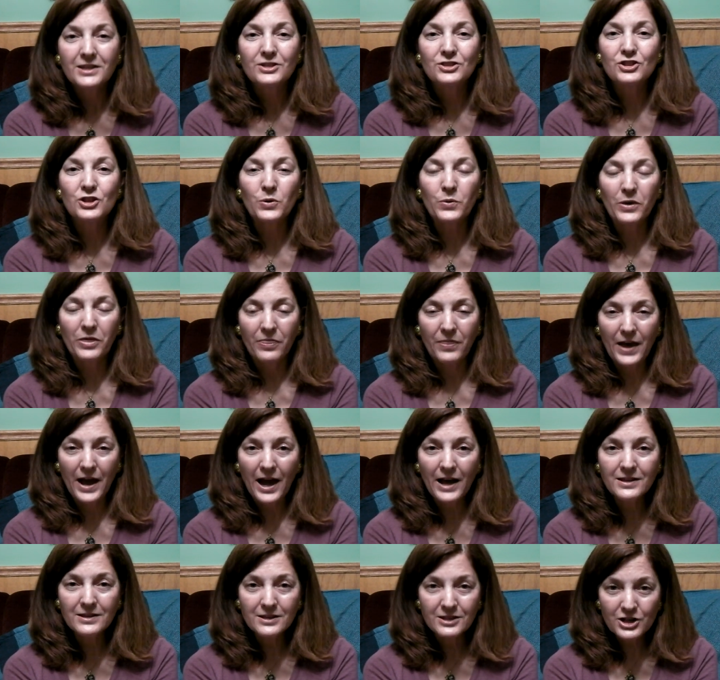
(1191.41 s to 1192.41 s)
So with
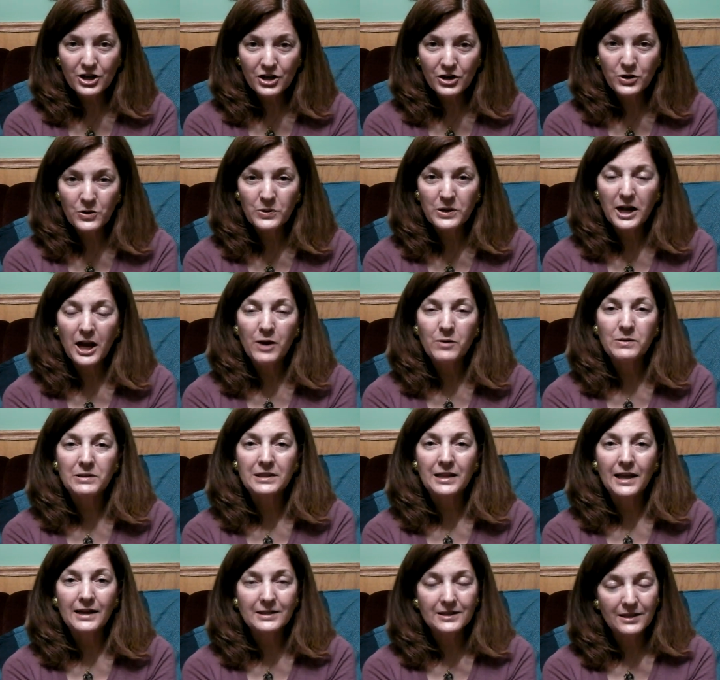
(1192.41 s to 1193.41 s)
that note, I
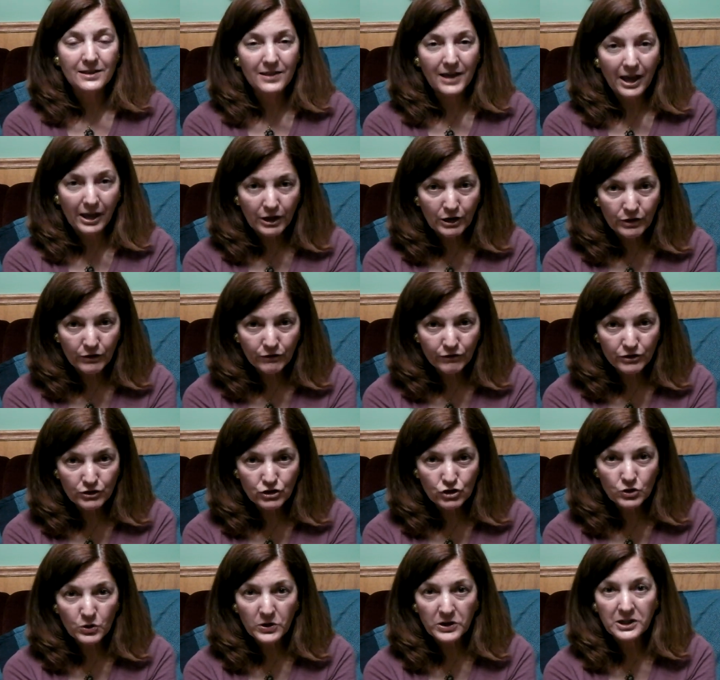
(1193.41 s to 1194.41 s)
would like to thank you for
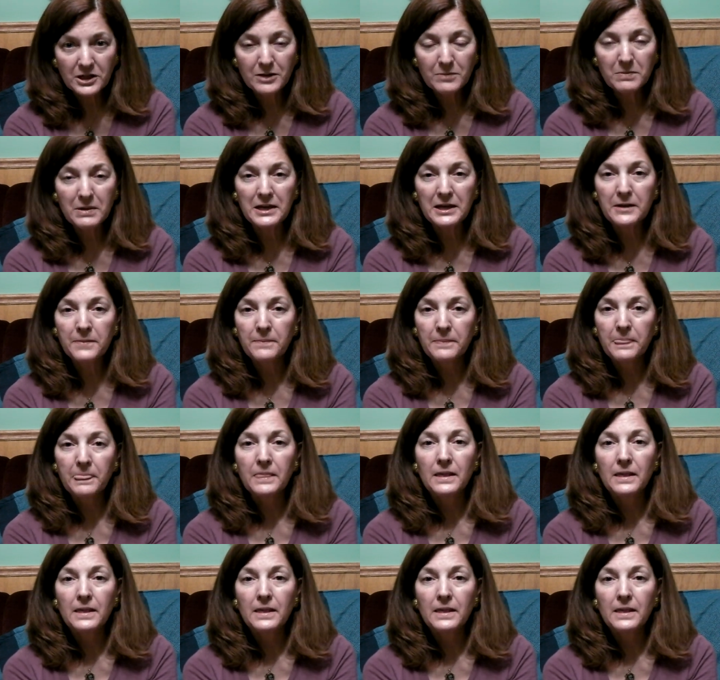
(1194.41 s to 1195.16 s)
joining me.